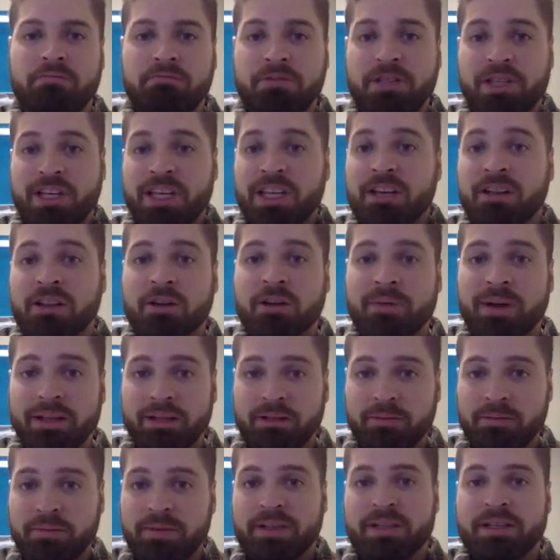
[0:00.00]
Xyngular, about
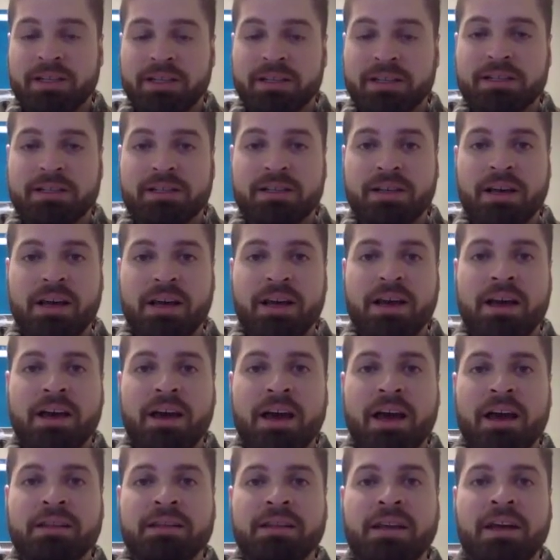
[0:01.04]
the business.
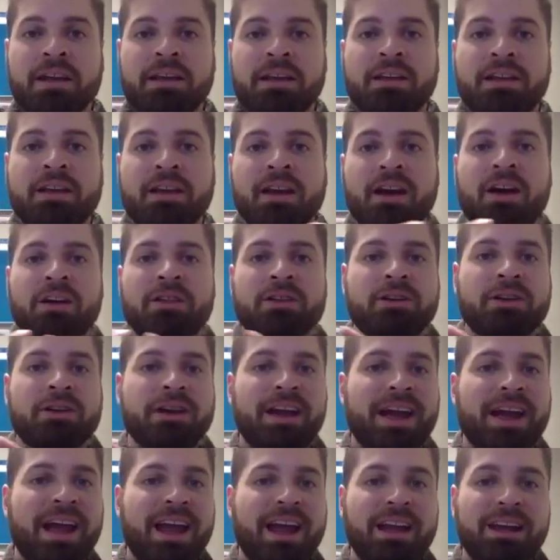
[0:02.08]
And then the other
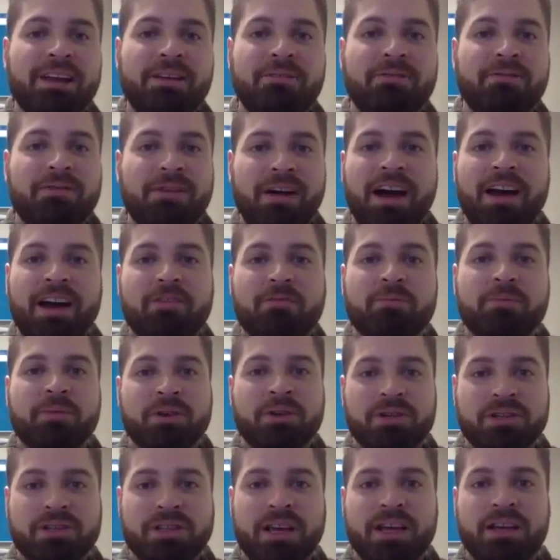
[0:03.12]

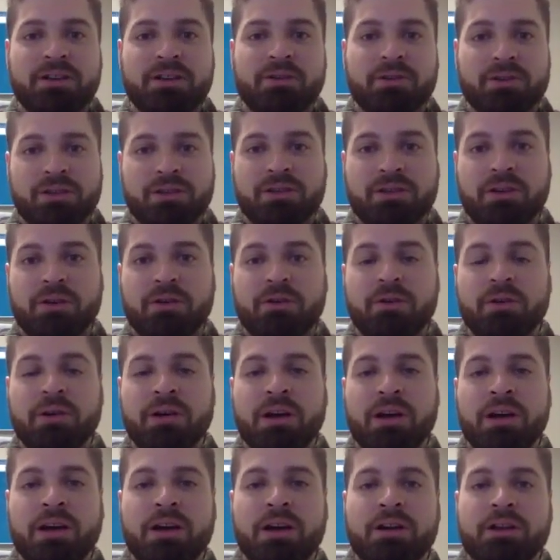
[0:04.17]
85% or so
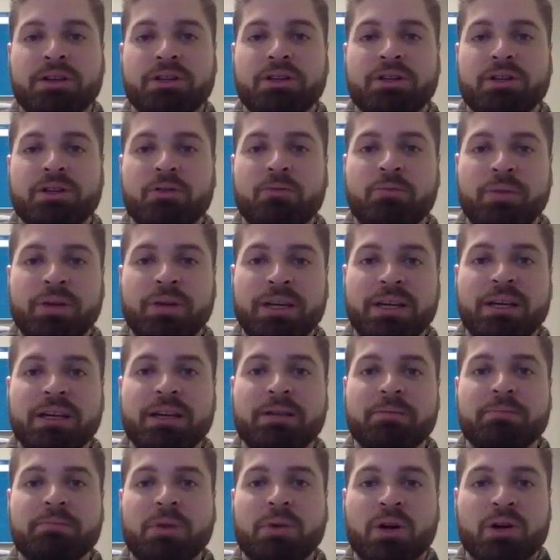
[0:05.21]
should
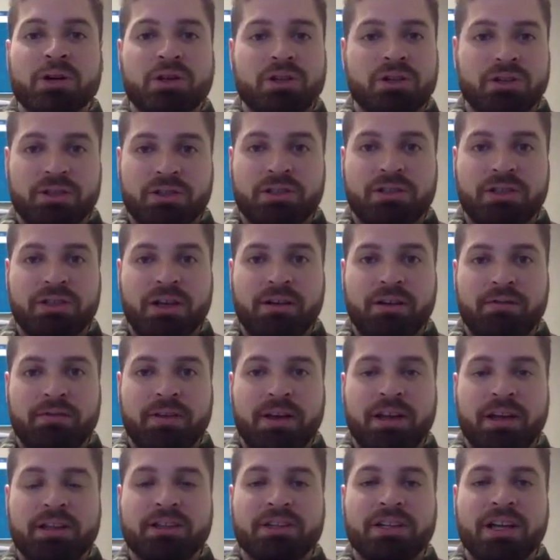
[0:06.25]
be personal stuff.
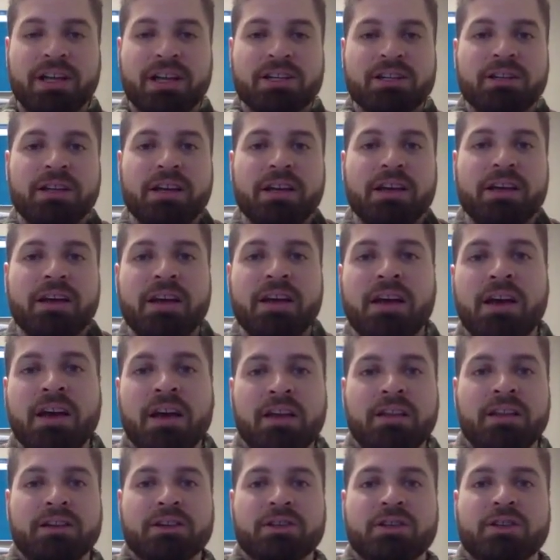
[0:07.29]
And
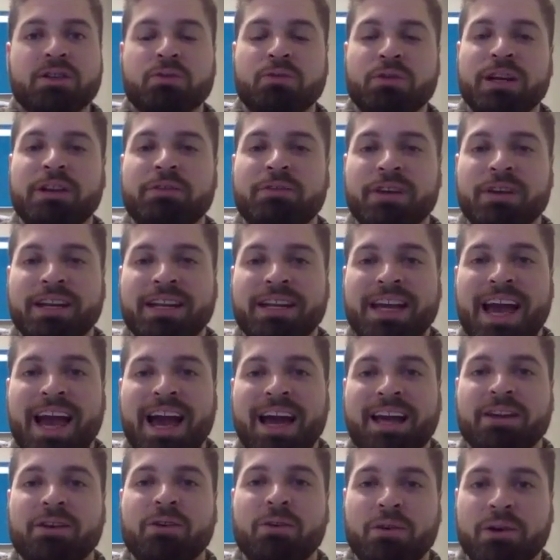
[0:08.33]
there's 3 different
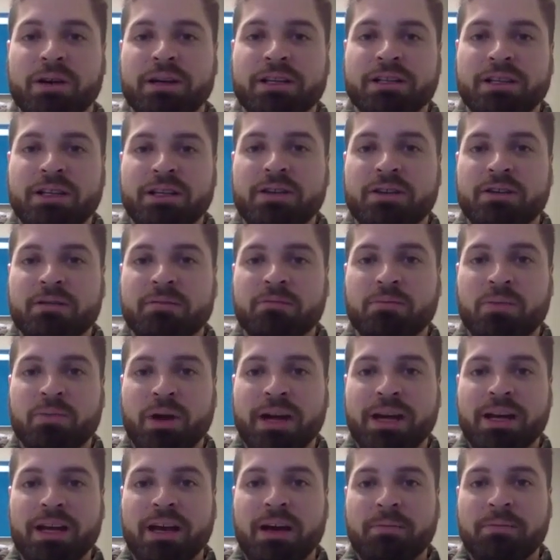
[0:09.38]
categories that you can
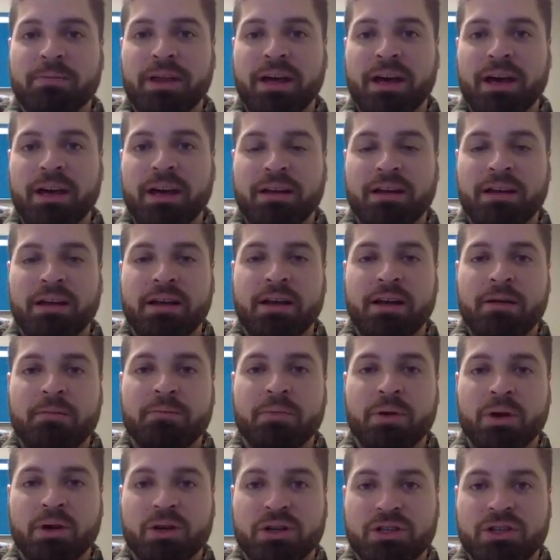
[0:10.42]
break up that
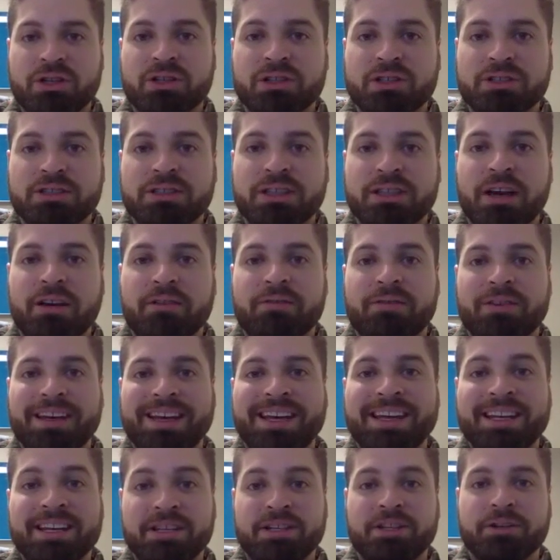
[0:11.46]
personal stuff
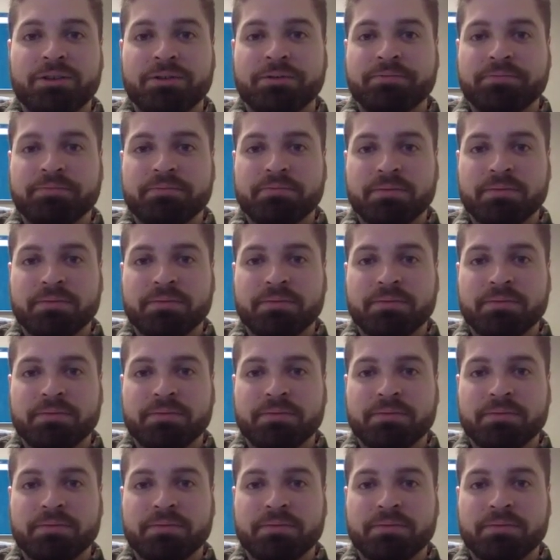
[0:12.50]
into.